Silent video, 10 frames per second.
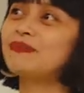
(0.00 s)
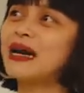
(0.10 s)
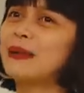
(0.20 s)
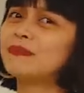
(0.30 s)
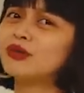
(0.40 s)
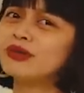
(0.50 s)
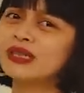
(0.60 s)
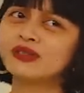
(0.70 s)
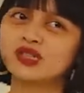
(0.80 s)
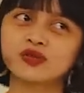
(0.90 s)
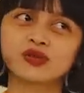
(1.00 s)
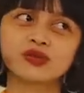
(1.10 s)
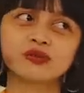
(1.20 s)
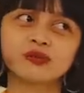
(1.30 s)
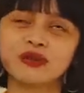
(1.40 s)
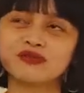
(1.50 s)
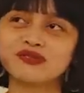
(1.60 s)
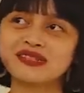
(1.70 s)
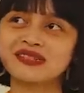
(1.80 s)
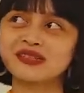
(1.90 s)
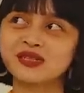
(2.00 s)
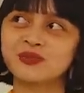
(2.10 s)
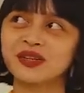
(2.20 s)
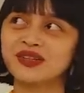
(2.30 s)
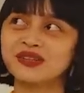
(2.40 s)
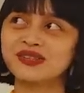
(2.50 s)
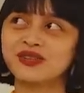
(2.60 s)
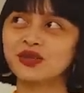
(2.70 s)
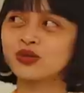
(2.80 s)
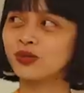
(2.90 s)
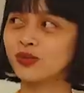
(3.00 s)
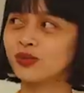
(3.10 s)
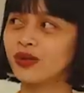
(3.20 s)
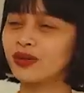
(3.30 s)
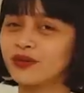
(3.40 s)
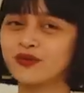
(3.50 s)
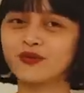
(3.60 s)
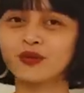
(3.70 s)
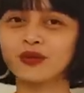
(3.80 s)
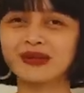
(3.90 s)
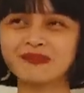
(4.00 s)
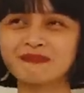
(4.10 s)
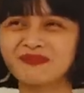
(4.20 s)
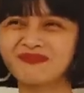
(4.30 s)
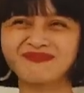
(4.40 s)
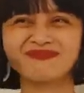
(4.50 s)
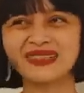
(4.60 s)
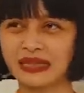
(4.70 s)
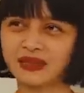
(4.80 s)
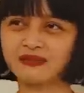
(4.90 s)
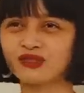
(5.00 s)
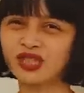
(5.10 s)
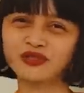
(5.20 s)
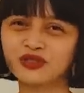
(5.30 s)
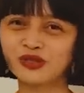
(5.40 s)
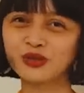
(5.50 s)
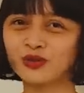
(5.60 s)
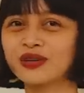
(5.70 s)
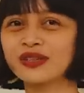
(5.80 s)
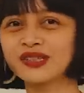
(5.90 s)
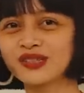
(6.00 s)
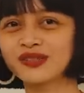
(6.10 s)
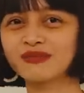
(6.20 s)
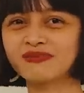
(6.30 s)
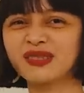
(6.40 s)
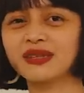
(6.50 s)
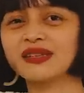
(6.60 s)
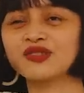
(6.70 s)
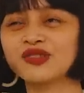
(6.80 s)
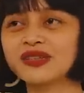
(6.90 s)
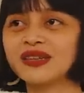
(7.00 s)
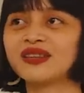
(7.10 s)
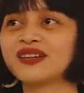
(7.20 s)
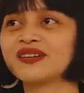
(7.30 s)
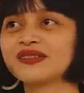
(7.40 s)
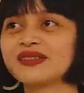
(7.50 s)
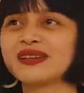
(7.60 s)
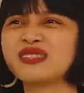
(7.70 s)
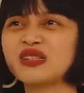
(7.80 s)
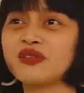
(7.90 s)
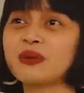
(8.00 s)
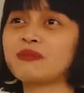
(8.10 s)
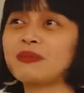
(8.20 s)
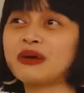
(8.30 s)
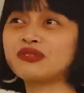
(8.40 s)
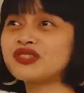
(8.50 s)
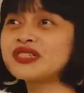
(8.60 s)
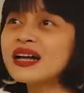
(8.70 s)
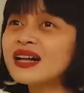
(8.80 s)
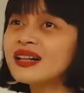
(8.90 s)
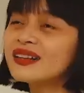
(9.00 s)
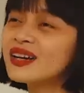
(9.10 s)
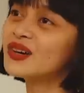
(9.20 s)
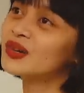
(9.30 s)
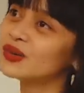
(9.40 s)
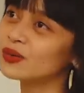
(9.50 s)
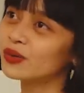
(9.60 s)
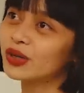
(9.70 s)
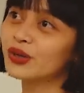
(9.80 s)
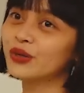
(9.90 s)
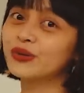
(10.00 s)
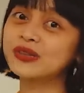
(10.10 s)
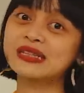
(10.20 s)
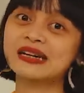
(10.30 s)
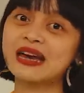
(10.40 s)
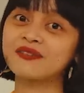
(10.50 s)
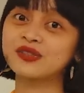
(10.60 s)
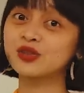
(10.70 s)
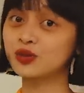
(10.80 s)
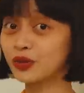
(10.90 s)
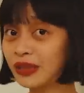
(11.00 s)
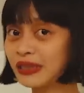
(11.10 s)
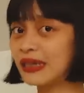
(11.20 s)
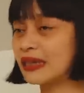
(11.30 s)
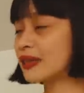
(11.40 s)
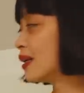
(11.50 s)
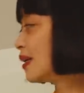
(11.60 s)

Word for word: I'm only going to show you around 6 because the 2 are for general storage, so nothing interesting in there. It's like stuff I'm about to sell or clothes that I haven't sorted yet.